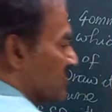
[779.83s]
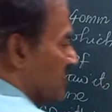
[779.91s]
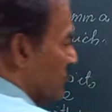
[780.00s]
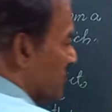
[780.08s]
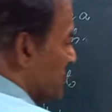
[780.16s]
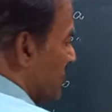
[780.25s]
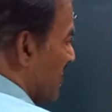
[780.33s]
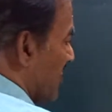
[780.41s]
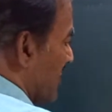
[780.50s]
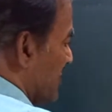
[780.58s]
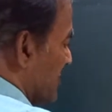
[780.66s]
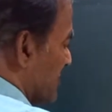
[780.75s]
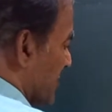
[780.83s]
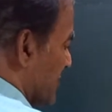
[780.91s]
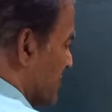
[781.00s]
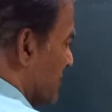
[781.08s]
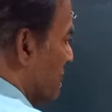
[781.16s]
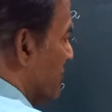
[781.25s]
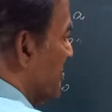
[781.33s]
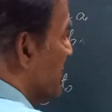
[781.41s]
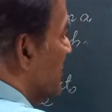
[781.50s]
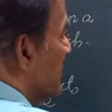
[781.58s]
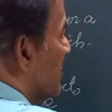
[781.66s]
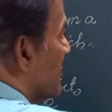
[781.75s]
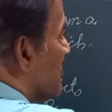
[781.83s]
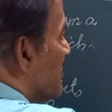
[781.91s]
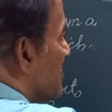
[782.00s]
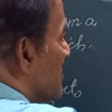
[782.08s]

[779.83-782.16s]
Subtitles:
Suppose you have got the section plane here.